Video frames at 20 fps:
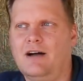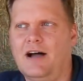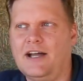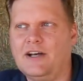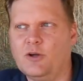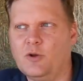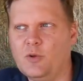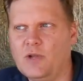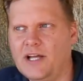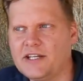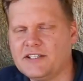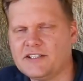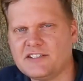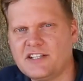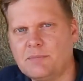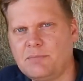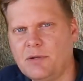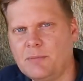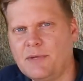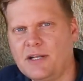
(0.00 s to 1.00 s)
I don't like to
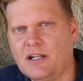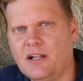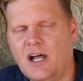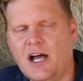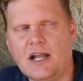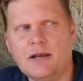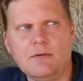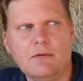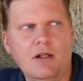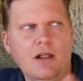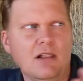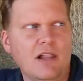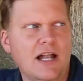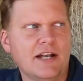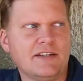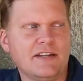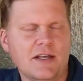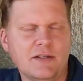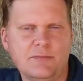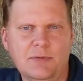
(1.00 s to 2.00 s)
supplement a lot. A
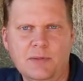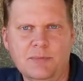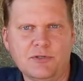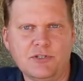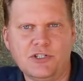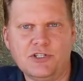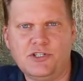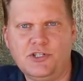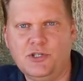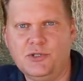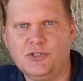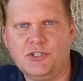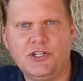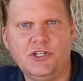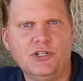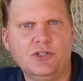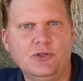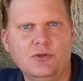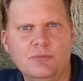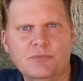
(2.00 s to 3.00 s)
lot of times people just use
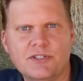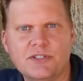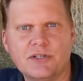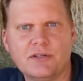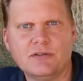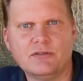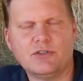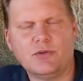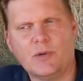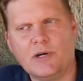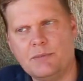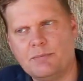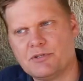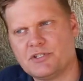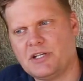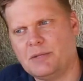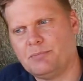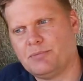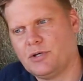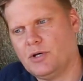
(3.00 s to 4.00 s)
cubes.
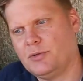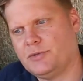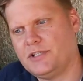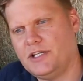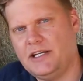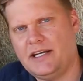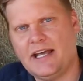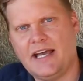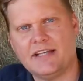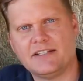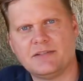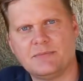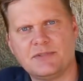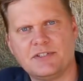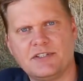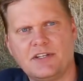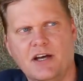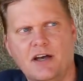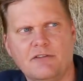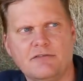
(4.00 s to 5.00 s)
20% protein has some
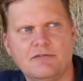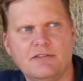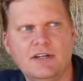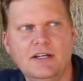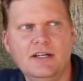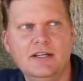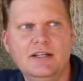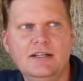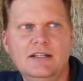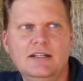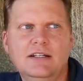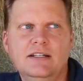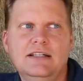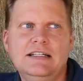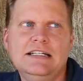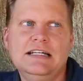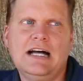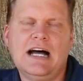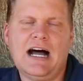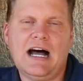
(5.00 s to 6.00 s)
stuff.
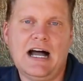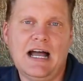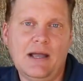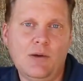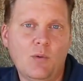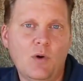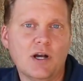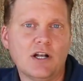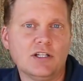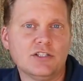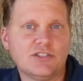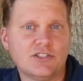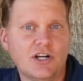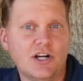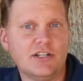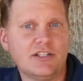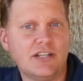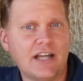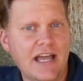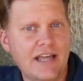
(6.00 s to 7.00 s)
I want to
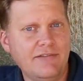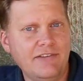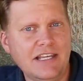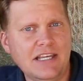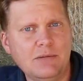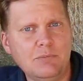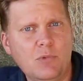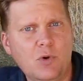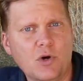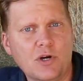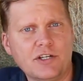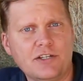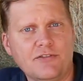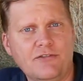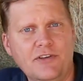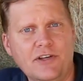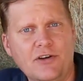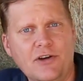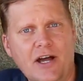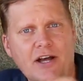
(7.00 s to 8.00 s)
start diving in more to
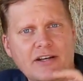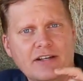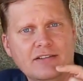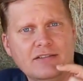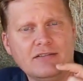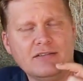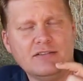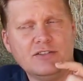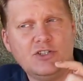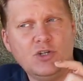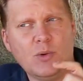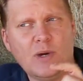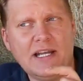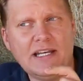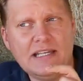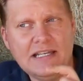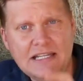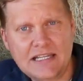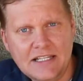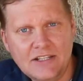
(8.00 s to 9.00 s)
figure out do
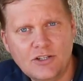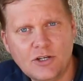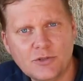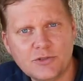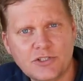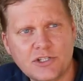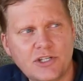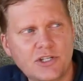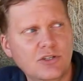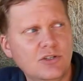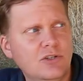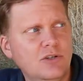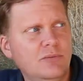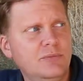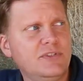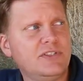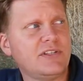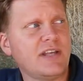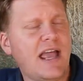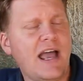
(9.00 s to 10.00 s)
I need those
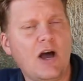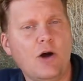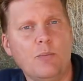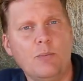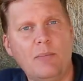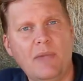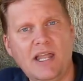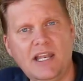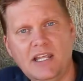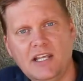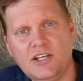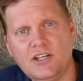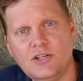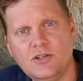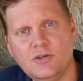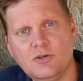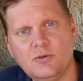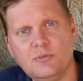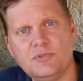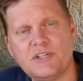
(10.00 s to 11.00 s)
cubes? How many
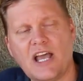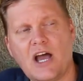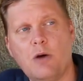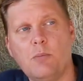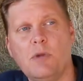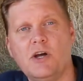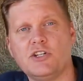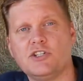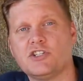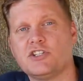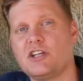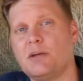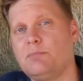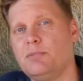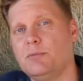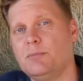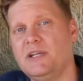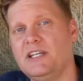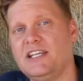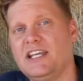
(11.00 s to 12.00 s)
cubes? How much
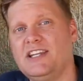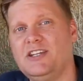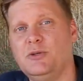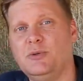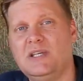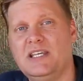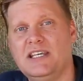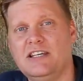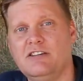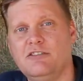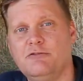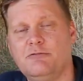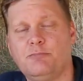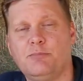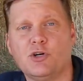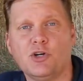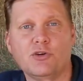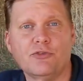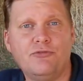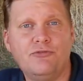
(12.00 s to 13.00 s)
supplement can you
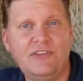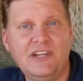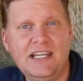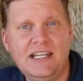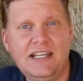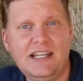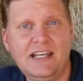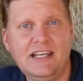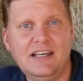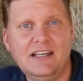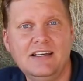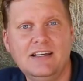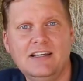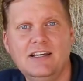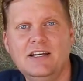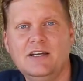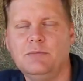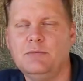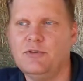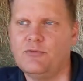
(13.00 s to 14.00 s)
give per feeding
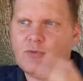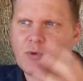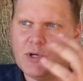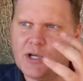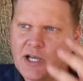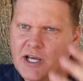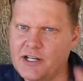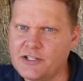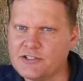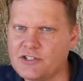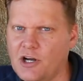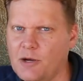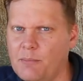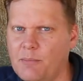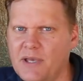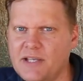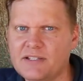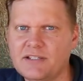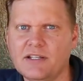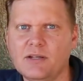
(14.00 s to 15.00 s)
before you kind of start
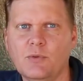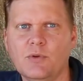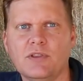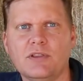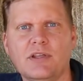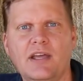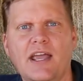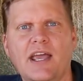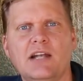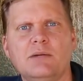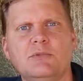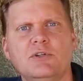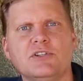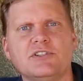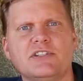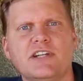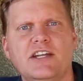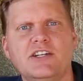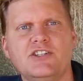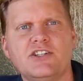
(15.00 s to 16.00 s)
messing with the
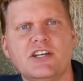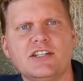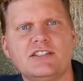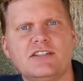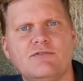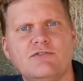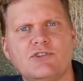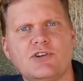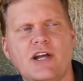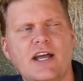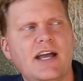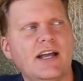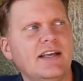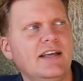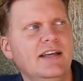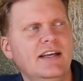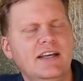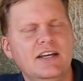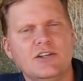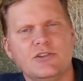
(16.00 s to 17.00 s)
animal's digestive
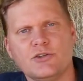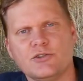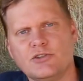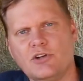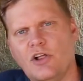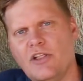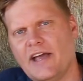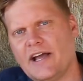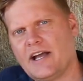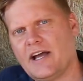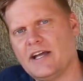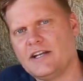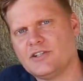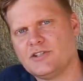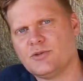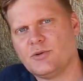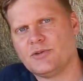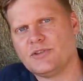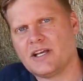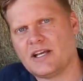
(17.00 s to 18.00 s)
tract? There's all that kind
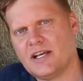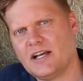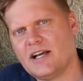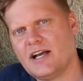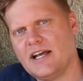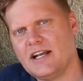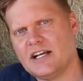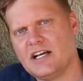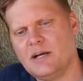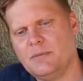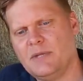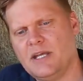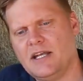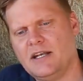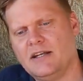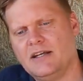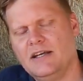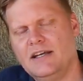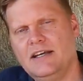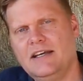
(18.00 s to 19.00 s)
of sort that can kind of come
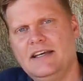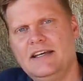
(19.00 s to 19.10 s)
in.